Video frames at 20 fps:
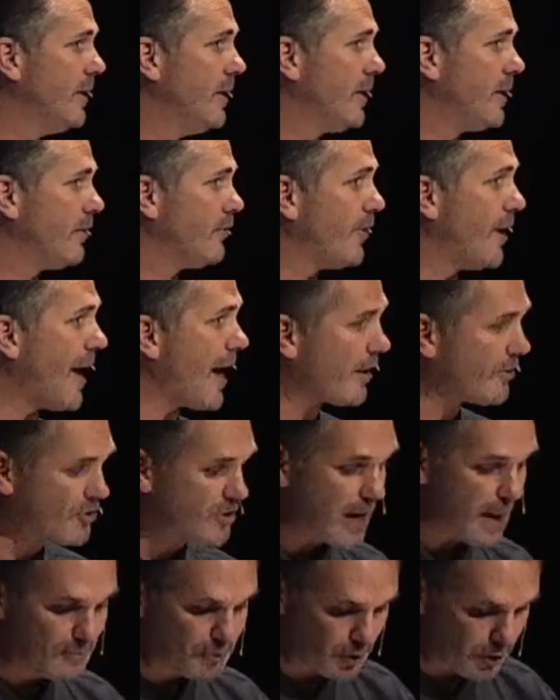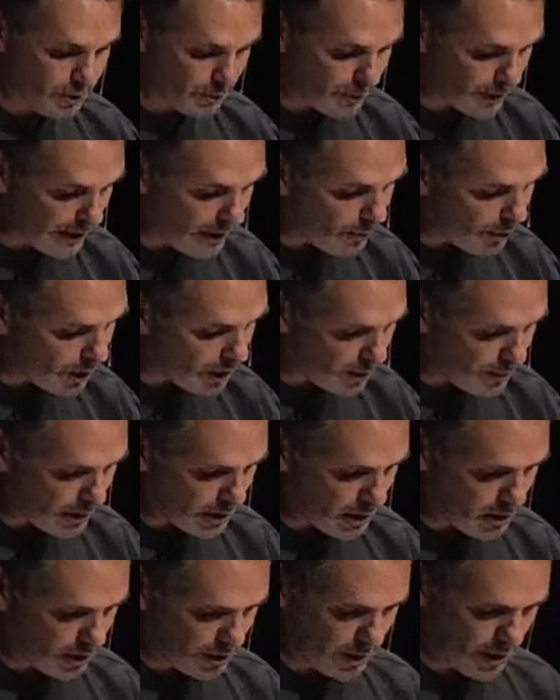As in Acts chapter 3, we're going to be
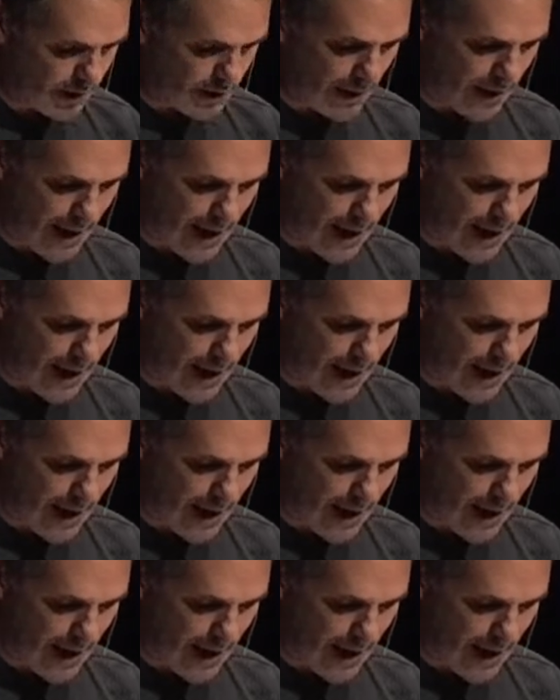looking